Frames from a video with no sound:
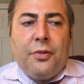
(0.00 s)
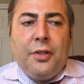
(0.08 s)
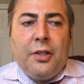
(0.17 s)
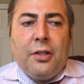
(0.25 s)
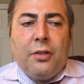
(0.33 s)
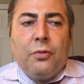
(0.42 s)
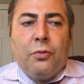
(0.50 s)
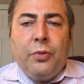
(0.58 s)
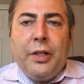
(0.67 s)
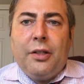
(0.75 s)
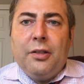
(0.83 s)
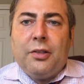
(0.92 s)
the
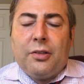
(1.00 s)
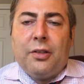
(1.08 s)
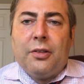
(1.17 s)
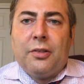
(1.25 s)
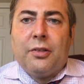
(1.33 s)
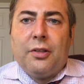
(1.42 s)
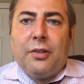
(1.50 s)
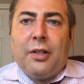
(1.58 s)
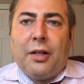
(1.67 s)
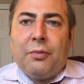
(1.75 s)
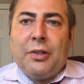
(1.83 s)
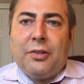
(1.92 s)
weaknesses
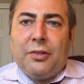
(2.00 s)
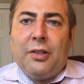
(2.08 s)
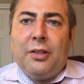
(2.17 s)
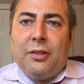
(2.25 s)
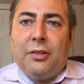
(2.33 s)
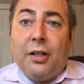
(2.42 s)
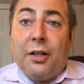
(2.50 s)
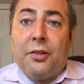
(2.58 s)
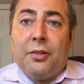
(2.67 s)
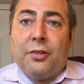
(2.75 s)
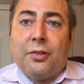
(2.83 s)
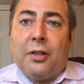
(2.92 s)
that we see in
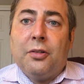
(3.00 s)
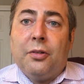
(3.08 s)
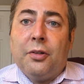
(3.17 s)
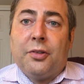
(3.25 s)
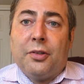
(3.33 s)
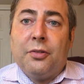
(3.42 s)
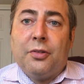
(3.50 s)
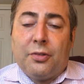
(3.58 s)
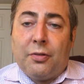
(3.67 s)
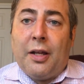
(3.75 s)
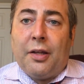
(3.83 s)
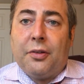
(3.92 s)
others are also
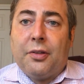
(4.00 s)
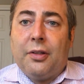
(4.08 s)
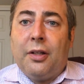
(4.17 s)
strengths,